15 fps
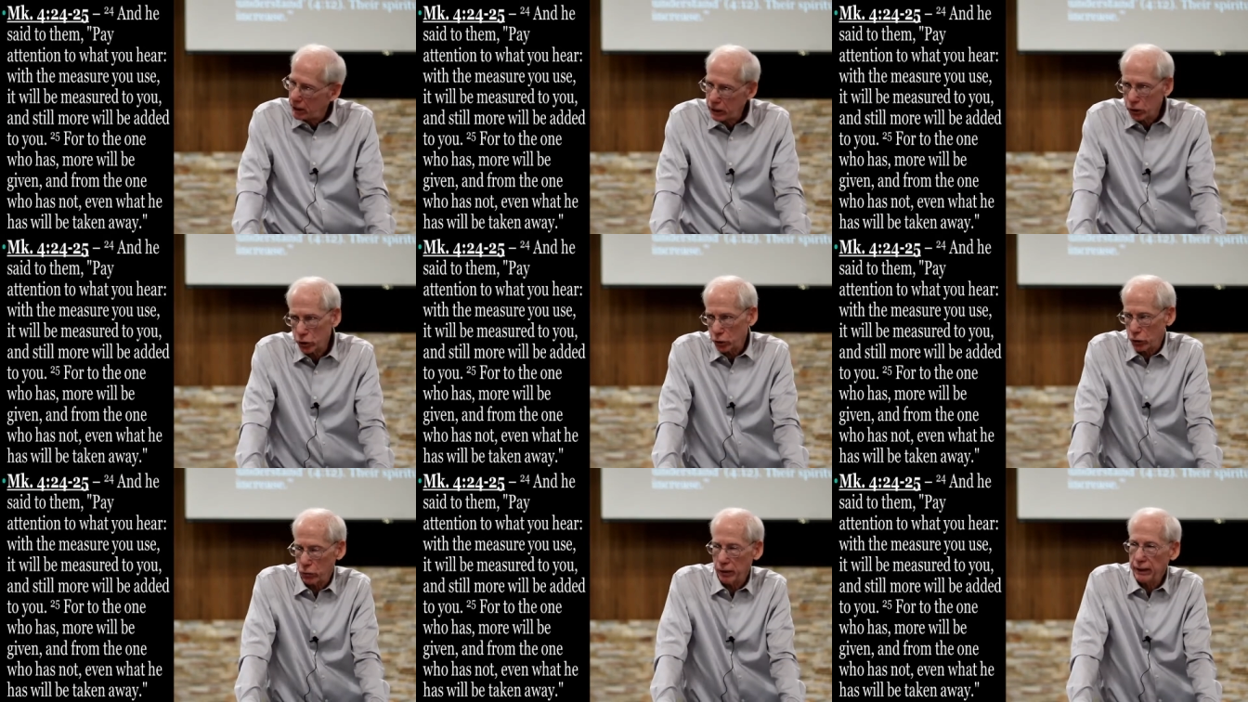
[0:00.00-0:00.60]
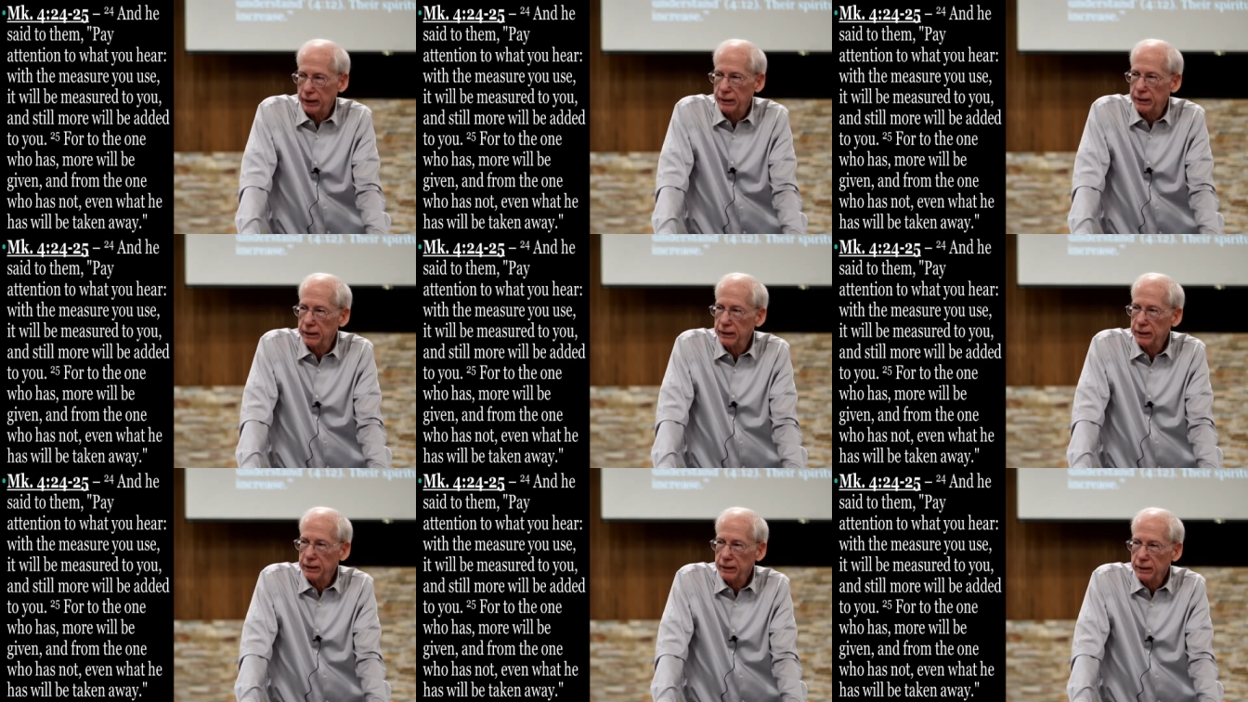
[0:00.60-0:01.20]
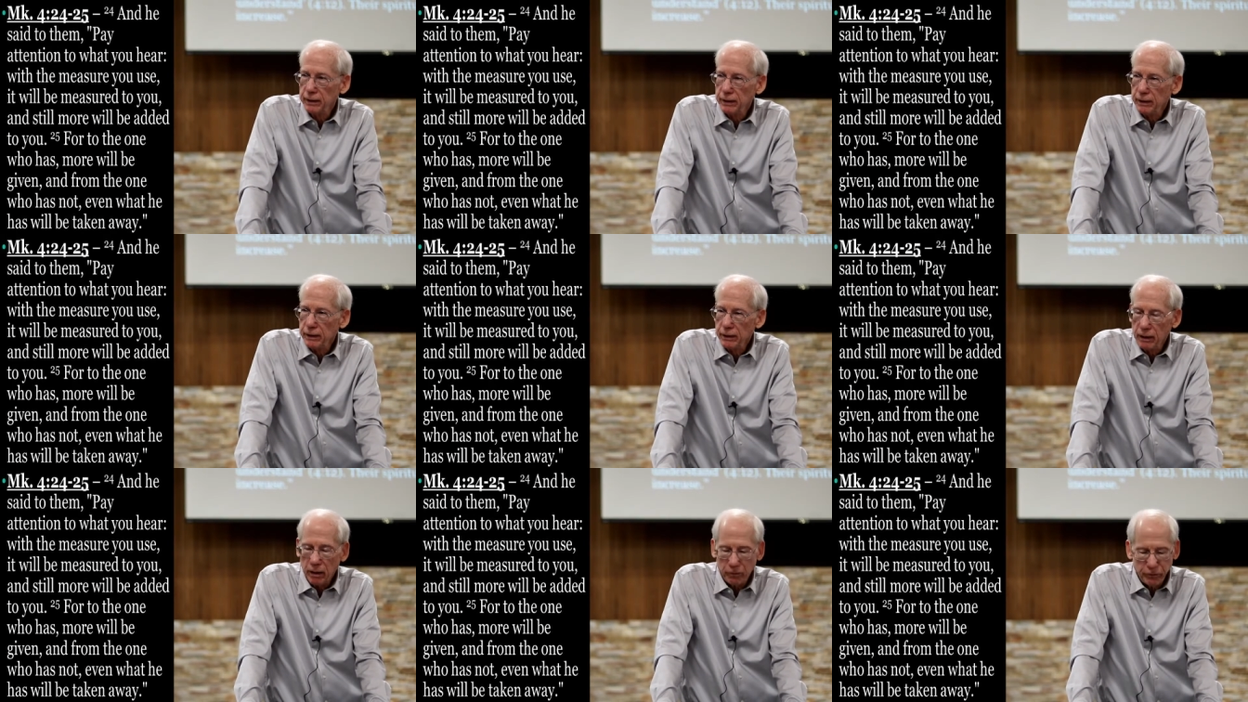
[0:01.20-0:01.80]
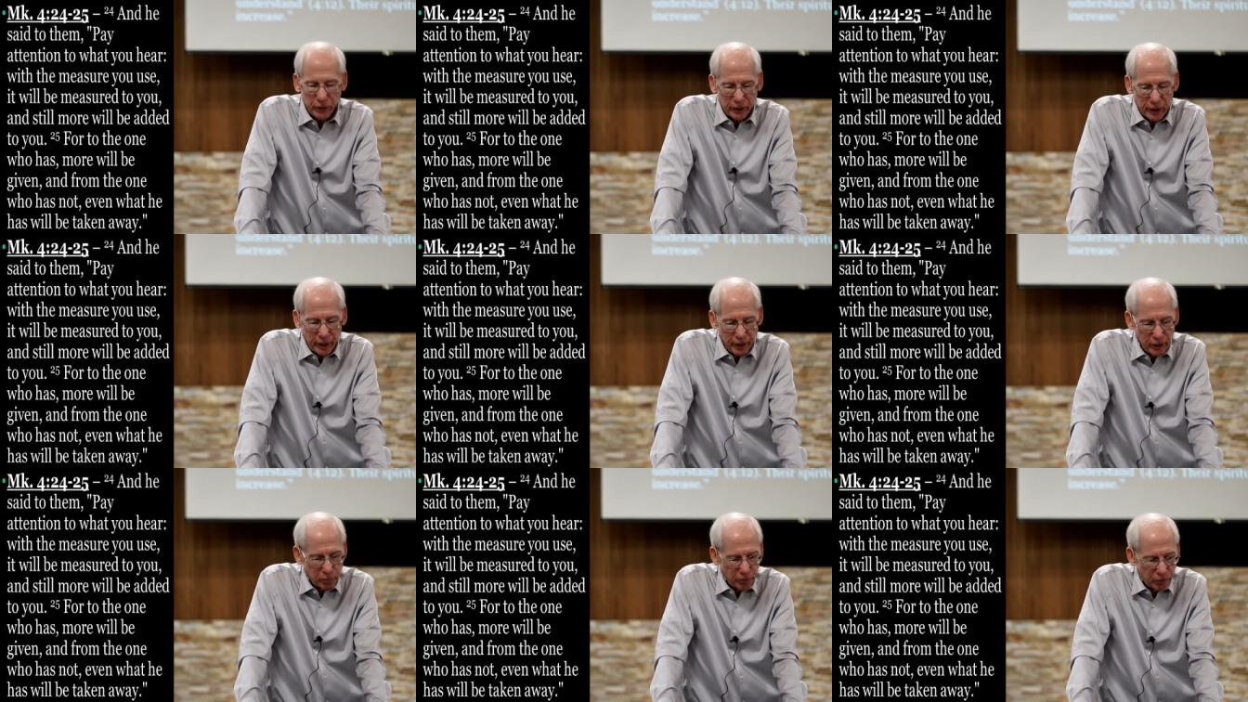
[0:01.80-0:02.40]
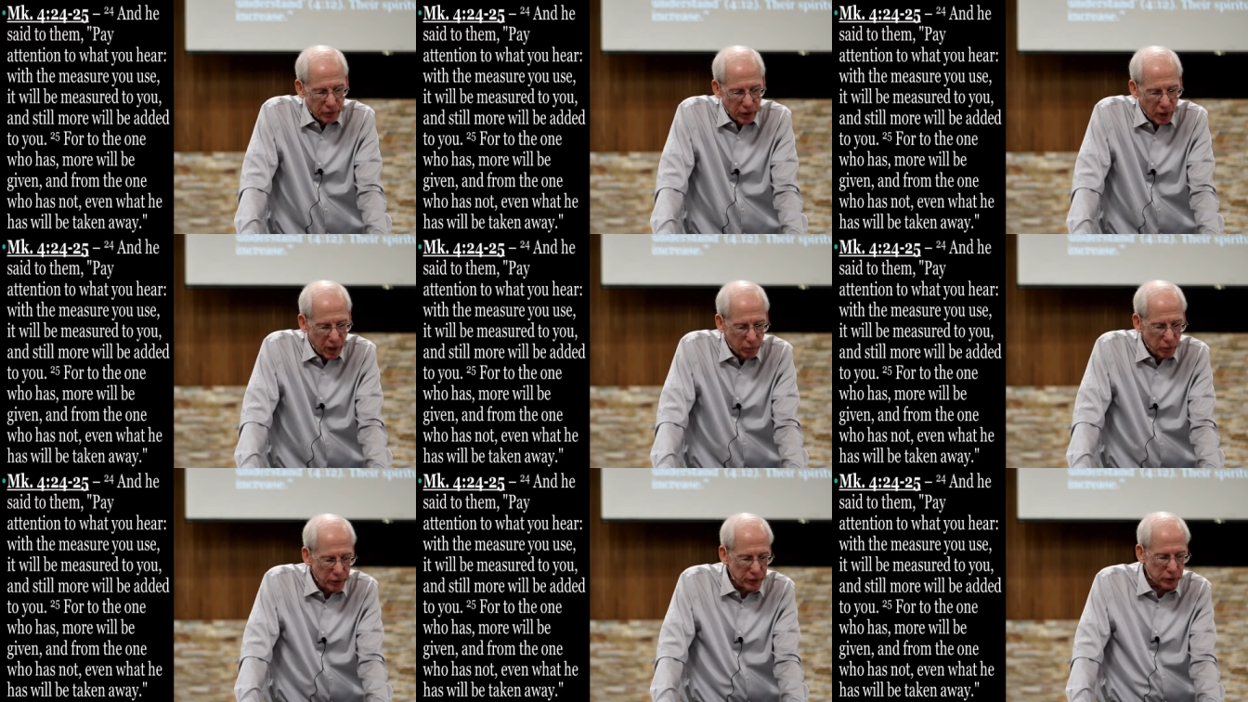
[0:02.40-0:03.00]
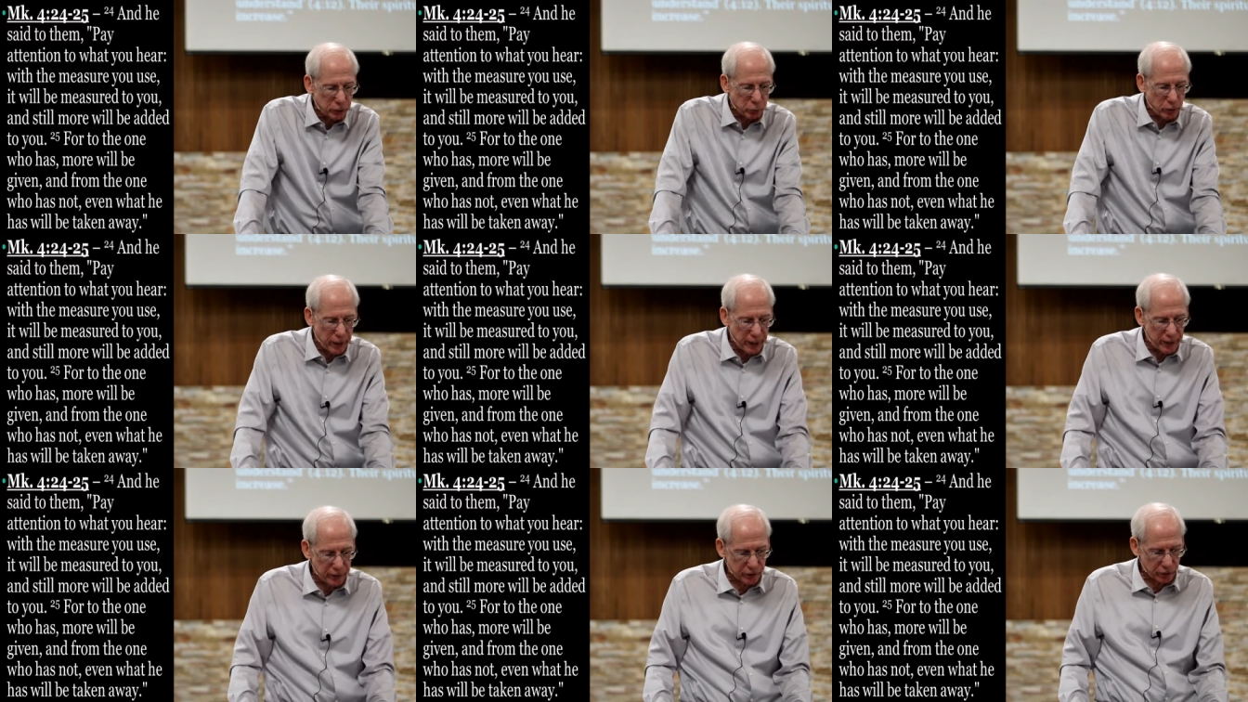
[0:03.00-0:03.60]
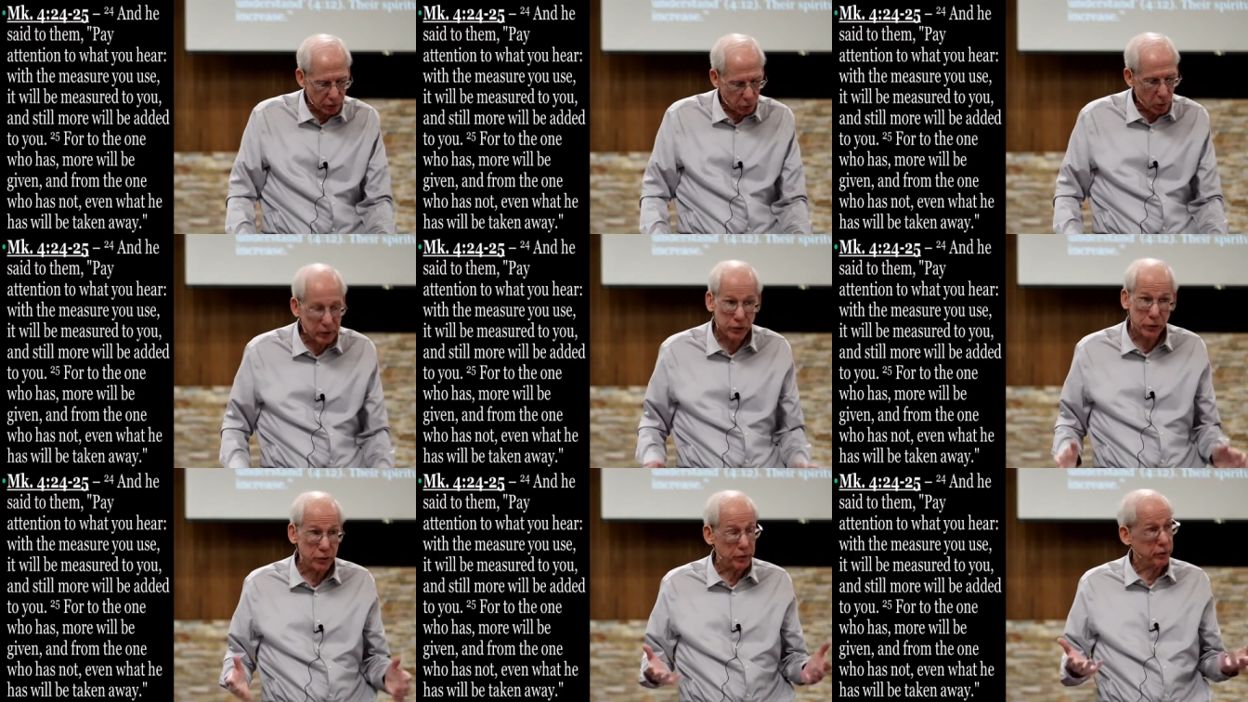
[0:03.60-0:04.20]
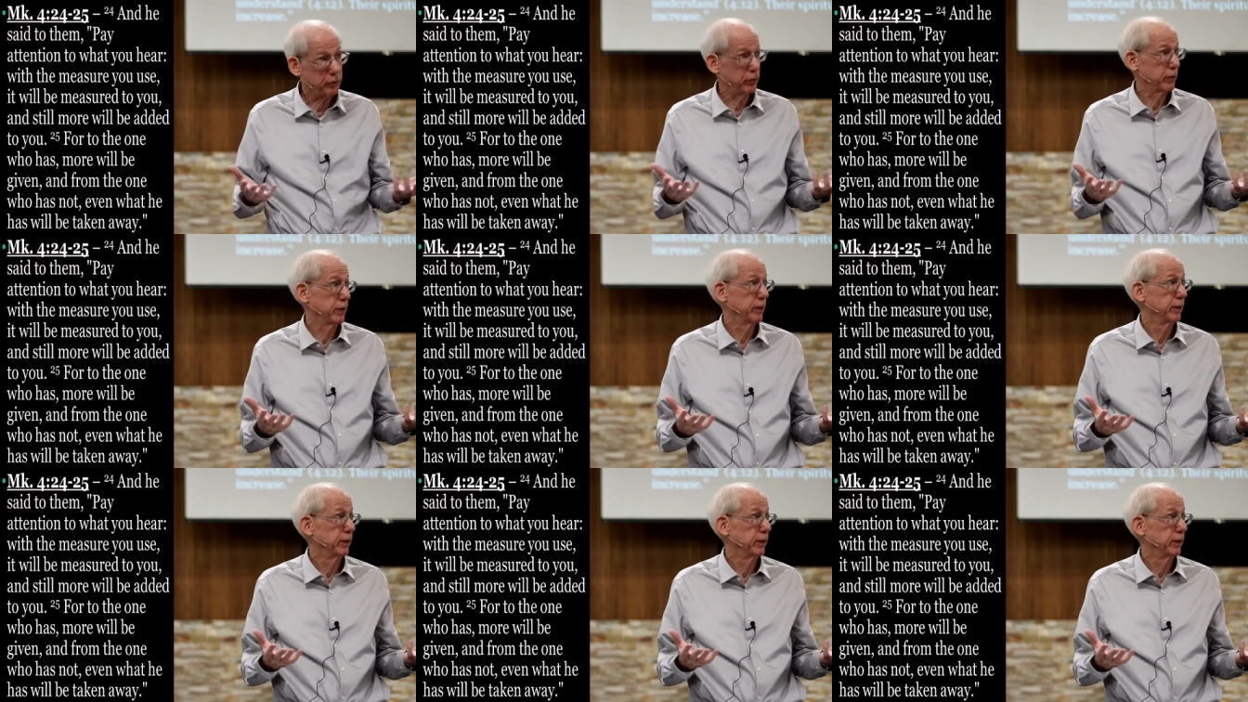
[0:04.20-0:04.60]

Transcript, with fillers: ministry of the kingdom of God, well, this raised questions.